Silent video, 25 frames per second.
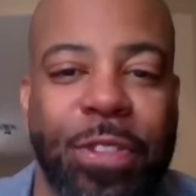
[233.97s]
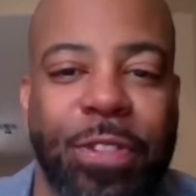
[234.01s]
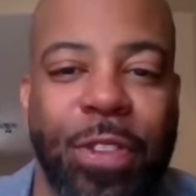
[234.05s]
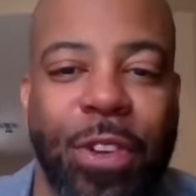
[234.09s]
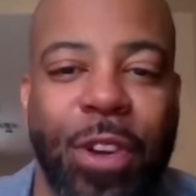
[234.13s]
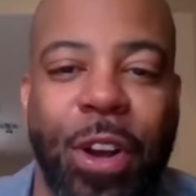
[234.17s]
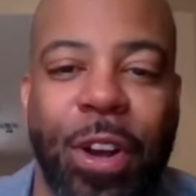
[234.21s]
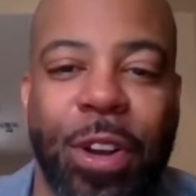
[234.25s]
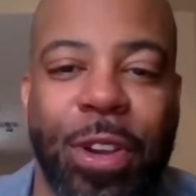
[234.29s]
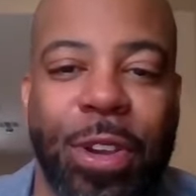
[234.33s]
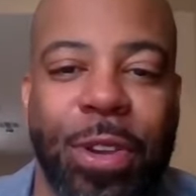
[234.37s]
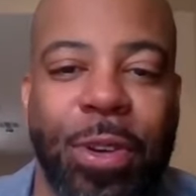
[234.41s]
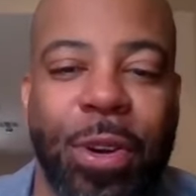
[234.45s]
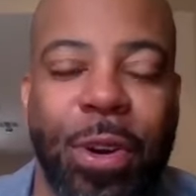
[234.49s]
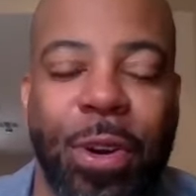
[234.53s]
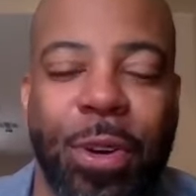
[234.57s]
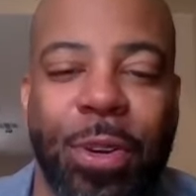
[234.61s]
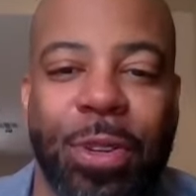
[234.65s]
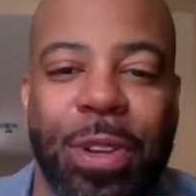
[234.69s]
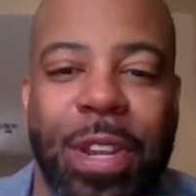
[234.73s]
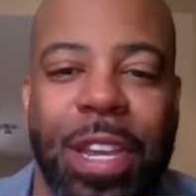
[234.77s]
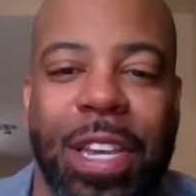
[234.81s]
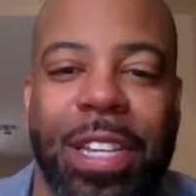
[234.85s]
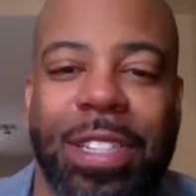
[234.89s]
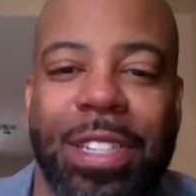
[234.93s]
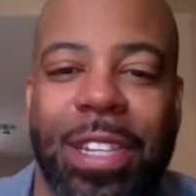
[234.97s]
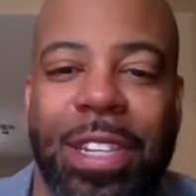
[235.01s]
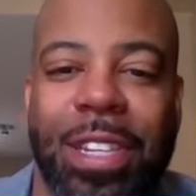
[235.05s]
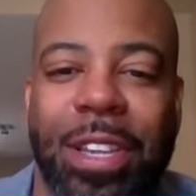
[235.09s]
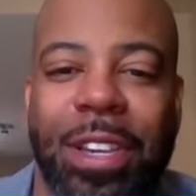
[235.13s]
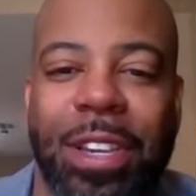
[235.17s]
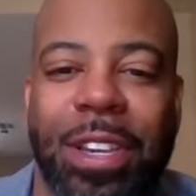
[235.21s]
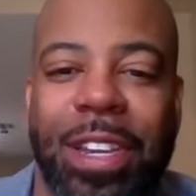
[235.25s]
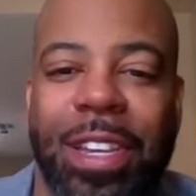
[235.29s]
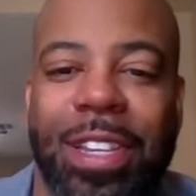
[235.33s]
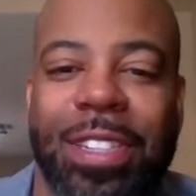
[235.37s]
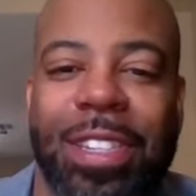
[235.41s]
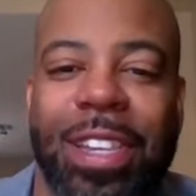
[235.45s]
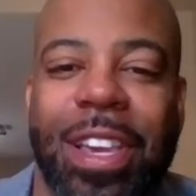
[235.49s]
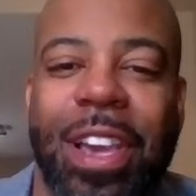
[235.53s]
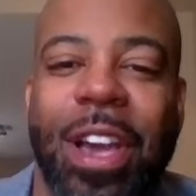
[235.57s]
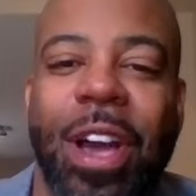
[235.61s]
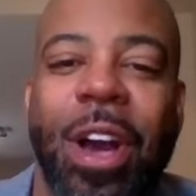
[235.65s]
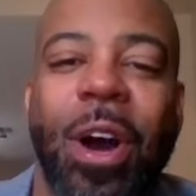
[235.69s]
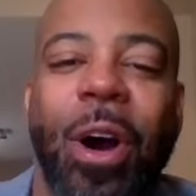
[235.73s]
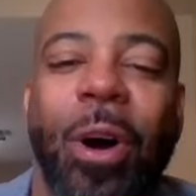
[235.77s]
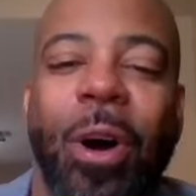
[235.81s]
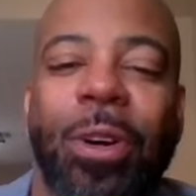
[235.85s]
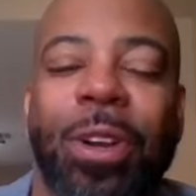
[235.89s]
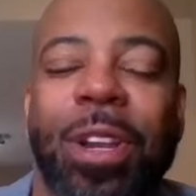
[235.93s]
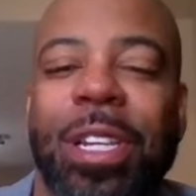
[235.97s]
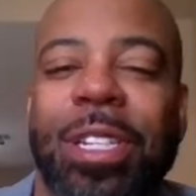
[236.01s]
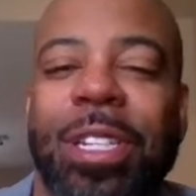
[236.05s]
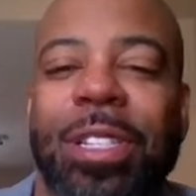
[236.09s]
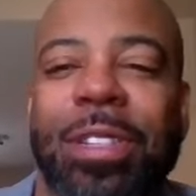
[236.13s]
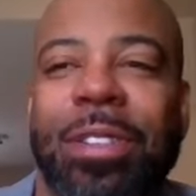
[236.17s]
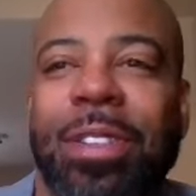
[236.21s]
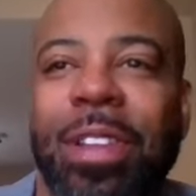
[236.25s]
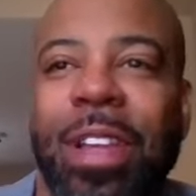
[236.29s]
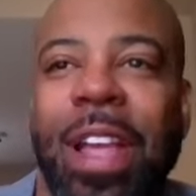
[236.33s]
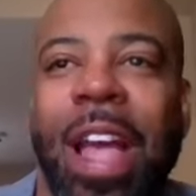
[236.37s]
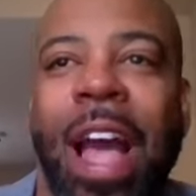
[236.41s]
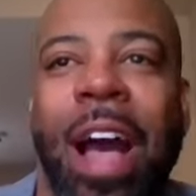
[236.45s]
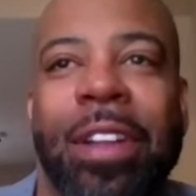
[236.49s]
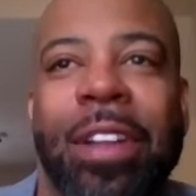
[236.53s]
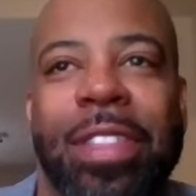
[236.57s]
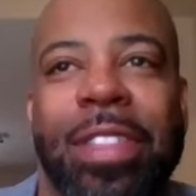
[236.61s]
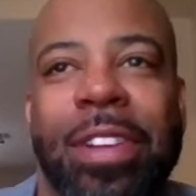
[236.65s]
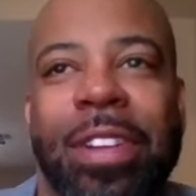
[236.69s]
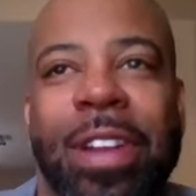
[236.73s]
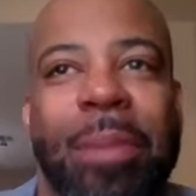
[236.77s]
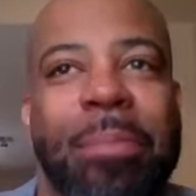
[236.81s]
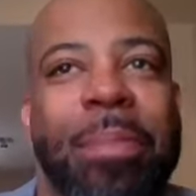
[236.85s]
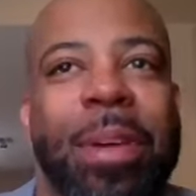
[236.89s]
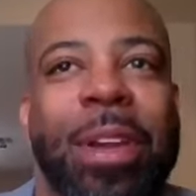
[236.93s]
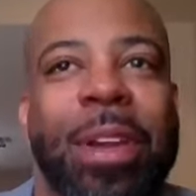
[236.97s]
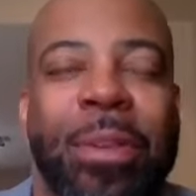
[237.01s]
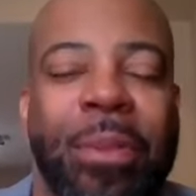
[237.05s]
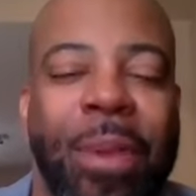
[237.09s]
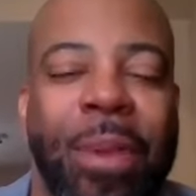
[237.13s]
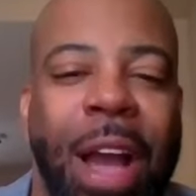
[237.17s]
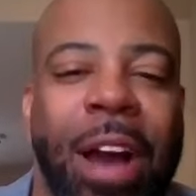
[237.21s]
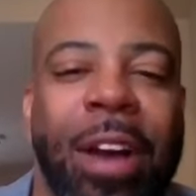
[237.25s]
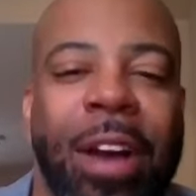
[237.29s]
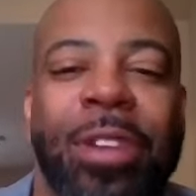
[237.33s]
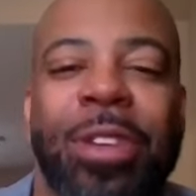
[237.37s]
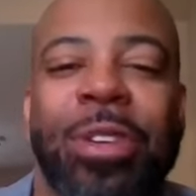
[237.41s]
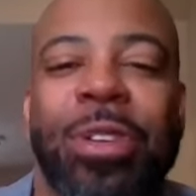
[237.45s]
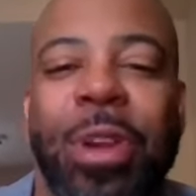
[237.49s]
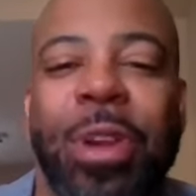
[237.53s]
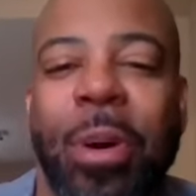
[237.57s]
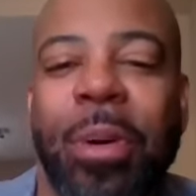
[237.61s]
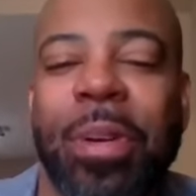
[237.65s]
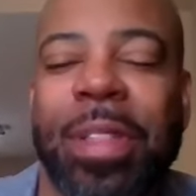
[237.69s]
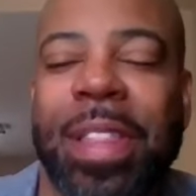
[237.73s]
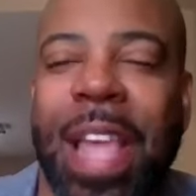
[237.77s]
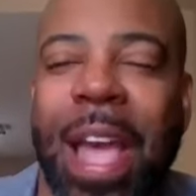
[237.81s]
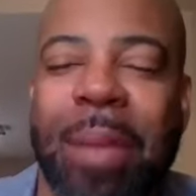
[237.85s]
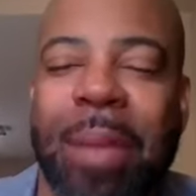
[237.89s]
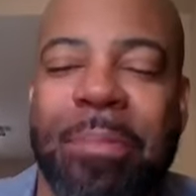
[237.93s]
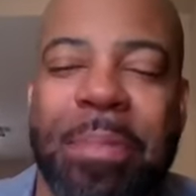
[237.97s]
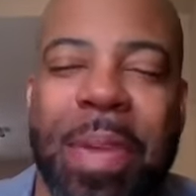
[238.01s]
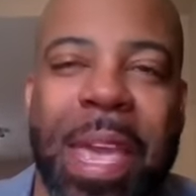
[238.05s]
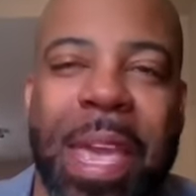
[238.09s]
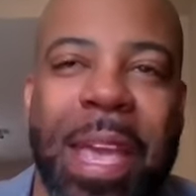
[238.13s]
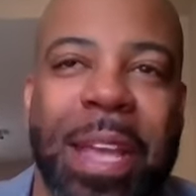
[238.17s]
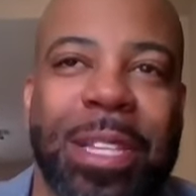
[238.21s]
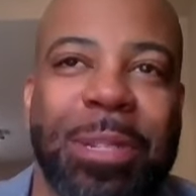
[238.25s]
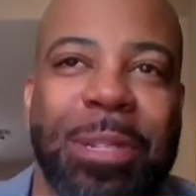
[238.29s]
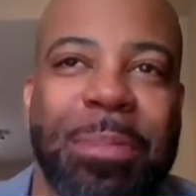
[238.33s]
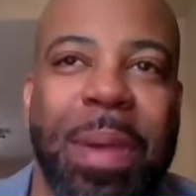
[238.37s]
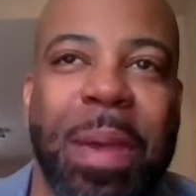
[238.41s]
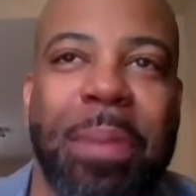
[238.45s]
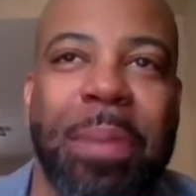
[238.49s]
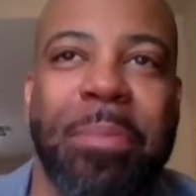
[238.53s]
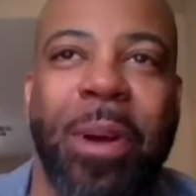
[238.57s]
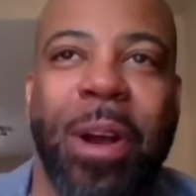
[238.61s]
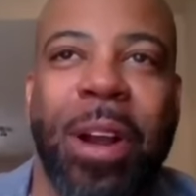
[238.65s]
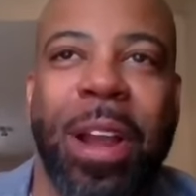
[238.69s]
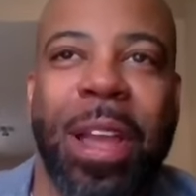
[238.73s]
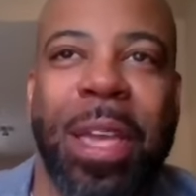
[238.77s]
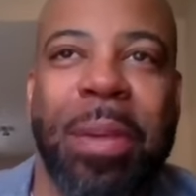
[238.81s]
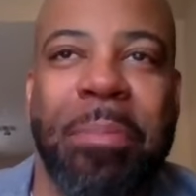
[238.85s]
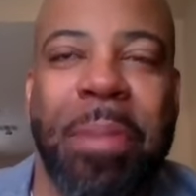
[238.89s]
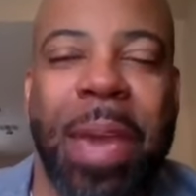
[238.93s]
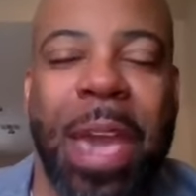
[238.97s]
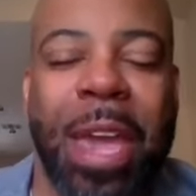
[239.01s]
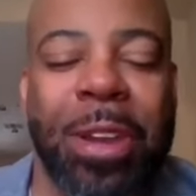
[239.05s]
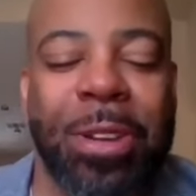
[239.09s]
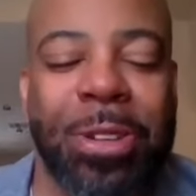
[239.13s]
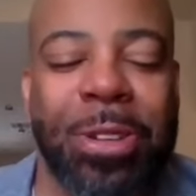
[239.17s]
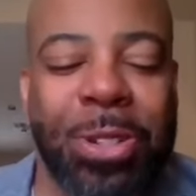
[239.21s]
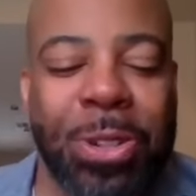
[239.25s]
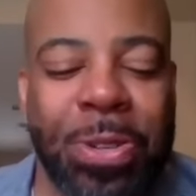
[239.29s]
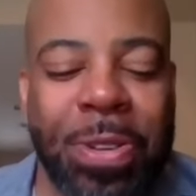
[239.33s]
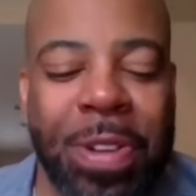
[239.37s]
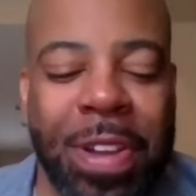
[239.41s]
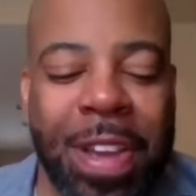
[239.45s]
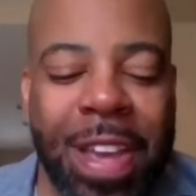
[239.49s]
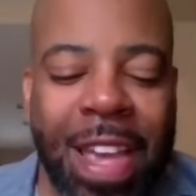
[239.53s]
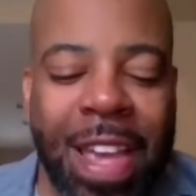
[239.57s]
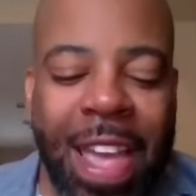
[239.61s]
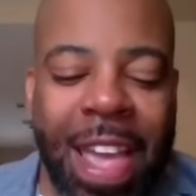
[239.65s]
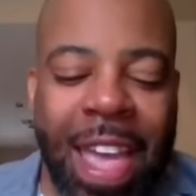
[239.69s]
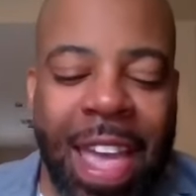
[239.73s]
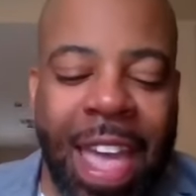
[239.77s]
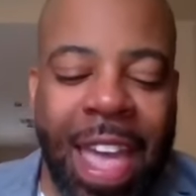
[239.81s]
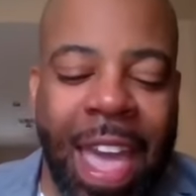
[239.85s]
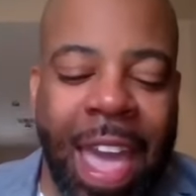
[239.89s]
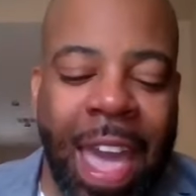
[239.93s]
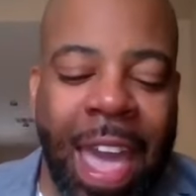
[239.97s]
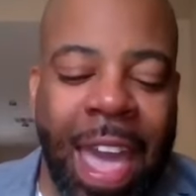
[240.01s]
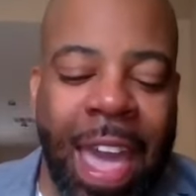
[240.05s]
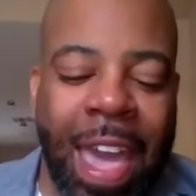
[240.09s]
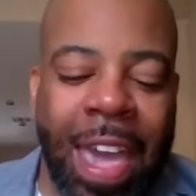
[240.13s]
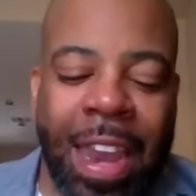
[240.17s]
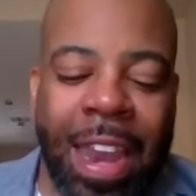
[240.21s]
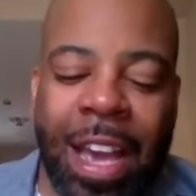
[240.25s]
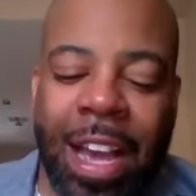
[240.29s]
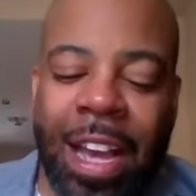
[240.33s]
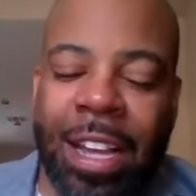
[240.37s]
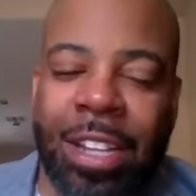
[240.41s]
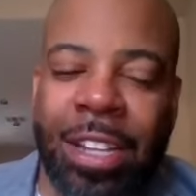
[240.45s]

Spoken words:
For all you oldies and goodies, oldies out there that have been around, you know what that means, mid-market manager. And